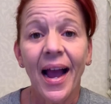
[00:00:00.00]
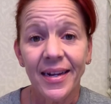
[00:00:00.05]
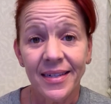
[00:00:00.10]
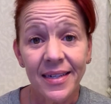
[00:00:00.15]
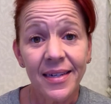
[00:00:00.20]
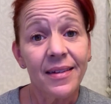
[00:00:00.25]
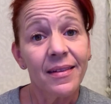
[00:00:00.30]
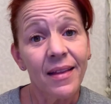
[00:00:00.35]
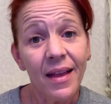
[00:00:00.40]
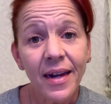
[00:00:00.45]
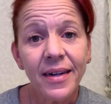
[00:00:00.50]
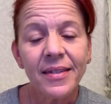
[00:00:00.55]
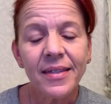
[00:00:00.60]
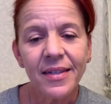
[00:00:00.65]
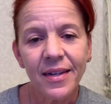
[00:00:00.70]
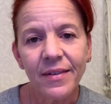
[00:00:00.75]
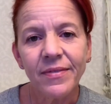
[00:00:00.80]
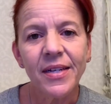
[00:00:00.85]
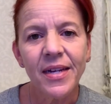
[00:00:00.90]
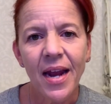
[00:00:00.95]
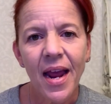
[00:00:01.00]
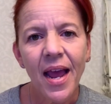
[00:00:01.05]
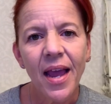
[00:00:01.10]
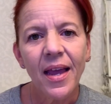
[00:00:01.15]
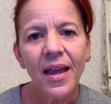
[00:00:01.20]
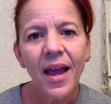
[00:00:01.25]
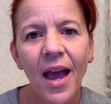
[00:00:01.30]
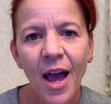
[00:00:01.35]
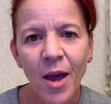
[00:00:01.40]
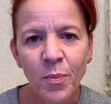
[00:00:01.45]
I did a lot of stuff
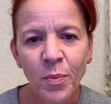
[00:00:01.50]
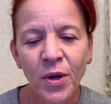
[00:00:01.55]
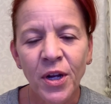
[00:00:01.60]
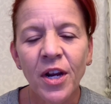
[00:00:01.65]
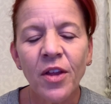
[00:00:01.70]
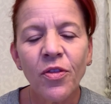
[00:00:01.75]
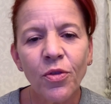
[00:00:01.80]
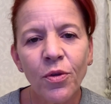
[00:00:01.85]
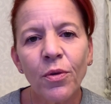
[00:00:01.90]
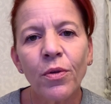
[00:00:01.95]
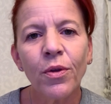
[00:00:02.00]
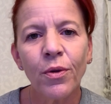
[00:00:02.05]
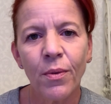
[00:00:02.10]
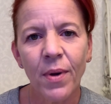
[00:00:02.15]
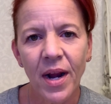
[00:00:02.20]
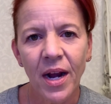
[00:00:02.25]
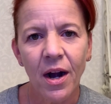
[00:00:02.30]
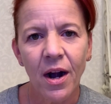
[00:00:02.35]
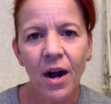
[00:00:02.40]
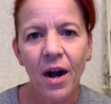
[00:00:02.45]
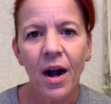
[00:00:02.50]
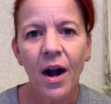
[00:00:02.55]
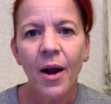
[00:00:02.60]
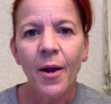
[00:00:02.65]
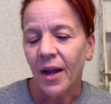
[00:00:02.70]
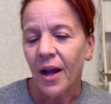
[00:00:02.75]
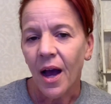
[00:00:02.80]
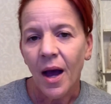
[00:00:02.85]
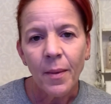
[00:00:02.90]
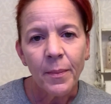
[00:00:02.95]
today. I put it through the wringer,
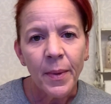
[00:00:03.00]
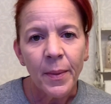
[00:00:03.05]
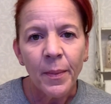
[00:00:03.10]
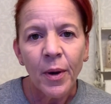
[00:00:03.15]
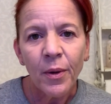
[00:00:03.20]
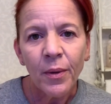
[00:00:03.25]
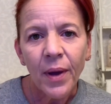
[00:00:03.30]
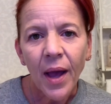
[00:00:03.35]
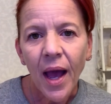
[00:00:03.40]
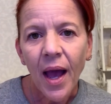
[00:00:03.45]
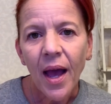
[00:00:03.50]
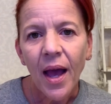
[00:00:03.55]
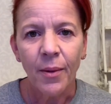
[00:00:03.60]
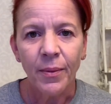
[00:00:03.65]
got my mocha.